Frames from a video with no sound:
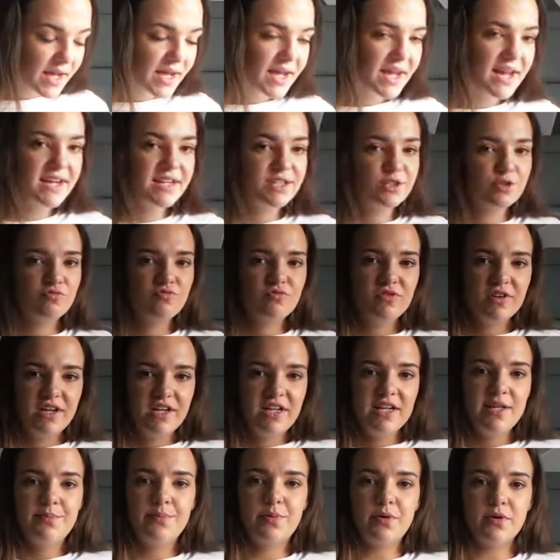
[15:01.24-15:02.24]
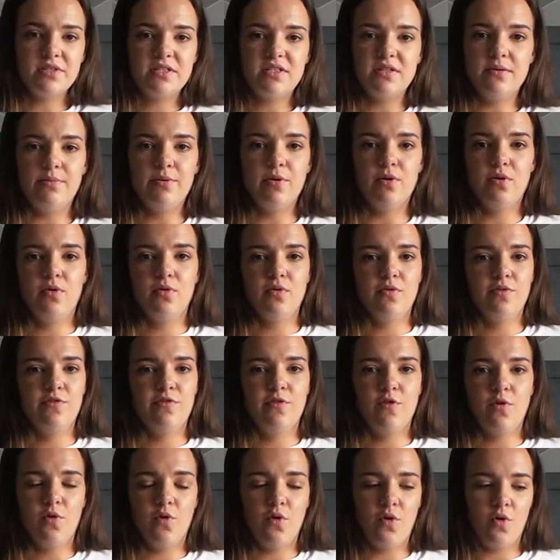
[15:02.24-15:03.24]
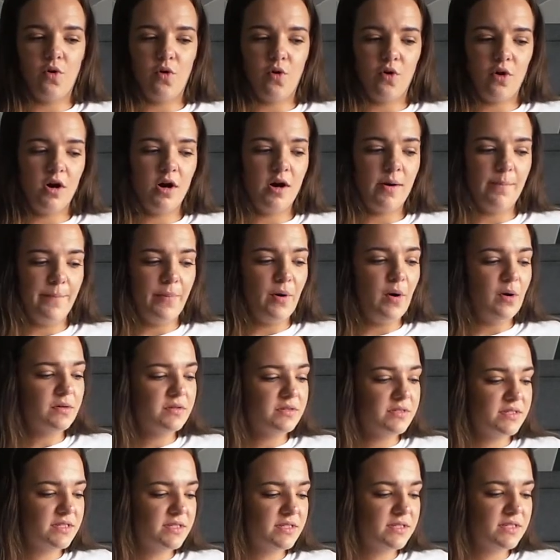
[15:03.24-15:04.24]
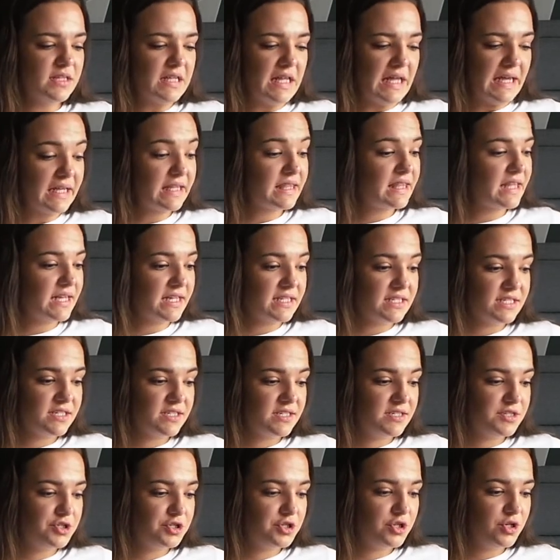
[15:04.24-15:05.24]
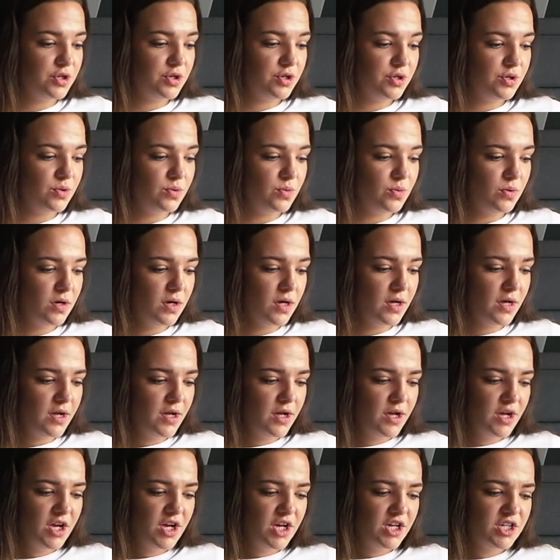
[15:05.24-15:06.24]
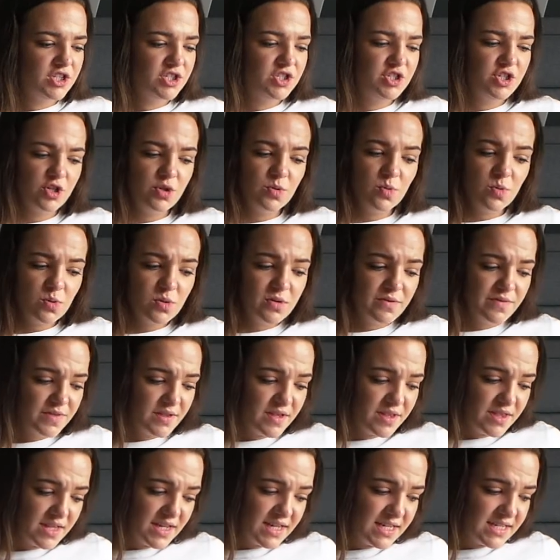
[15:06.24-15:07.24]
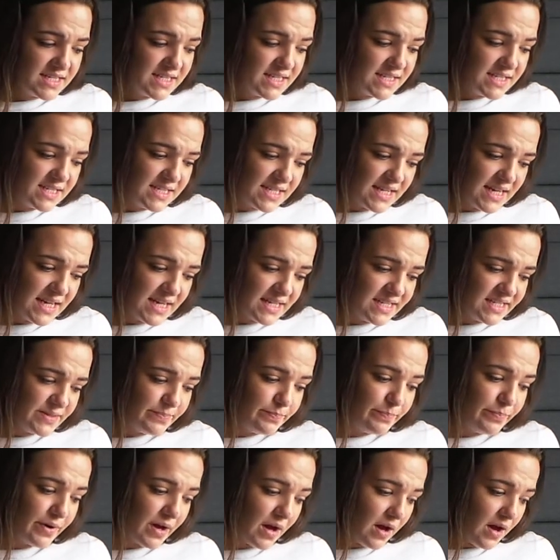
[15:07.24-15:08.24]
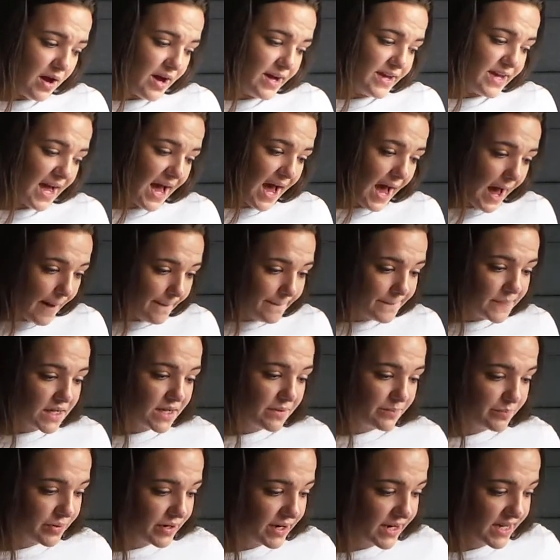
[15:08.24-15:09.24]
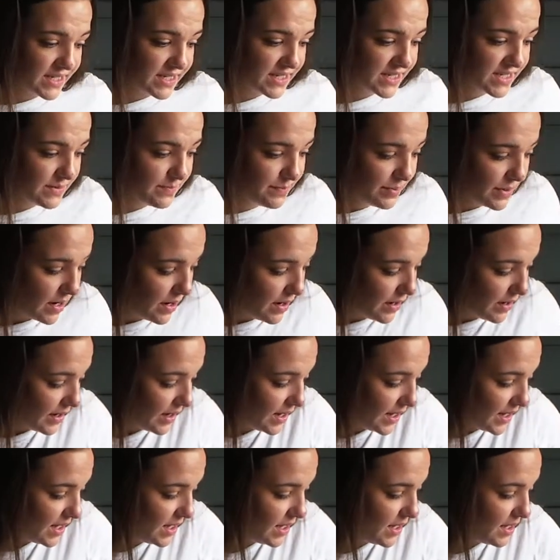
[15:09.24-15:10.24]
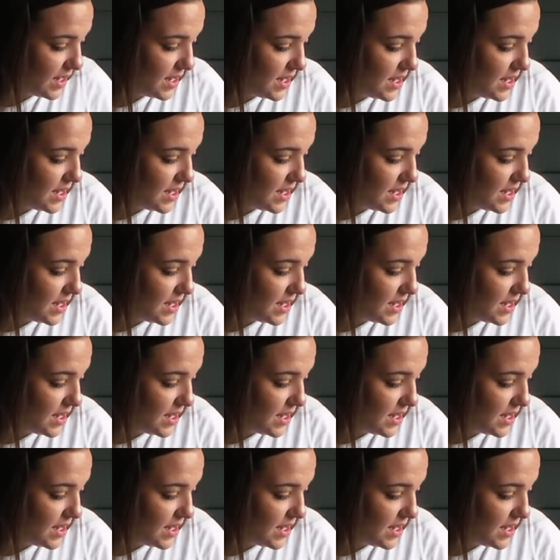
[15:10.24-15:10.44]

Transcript: it's really possible for a box like this to do all of the things it says, but I am impressed by